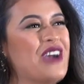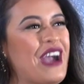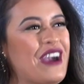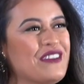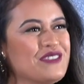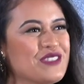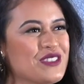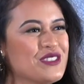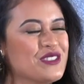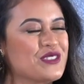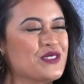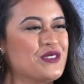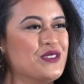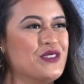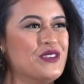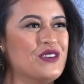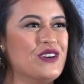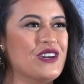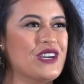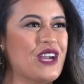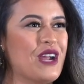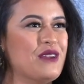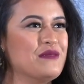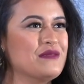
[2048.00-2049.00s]
so after
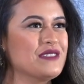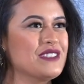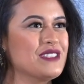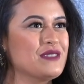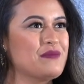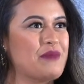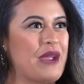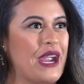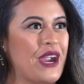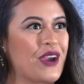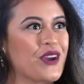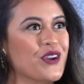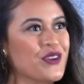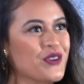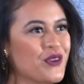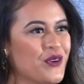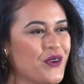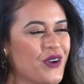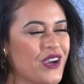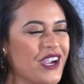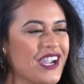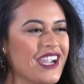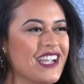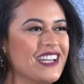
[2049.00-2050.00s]
school, and I'm just
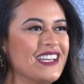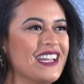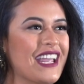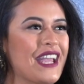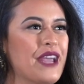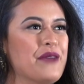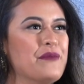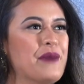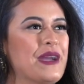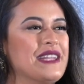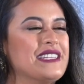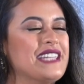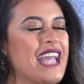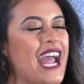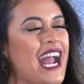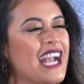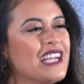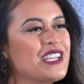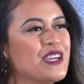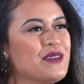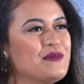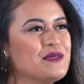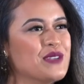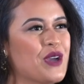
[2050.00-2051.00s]
paranoid, and my
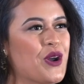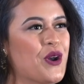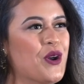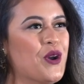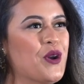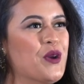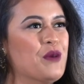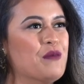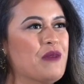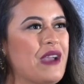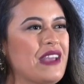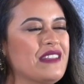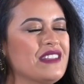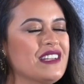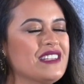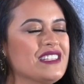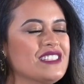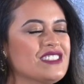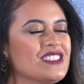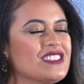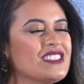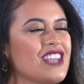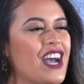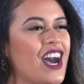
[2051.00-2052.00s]
dad comes home, and then
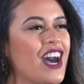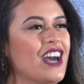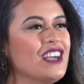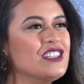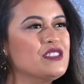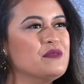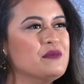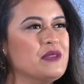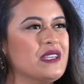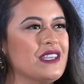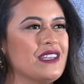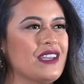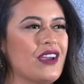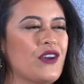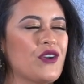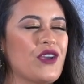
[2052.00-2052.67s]
he just hugs me.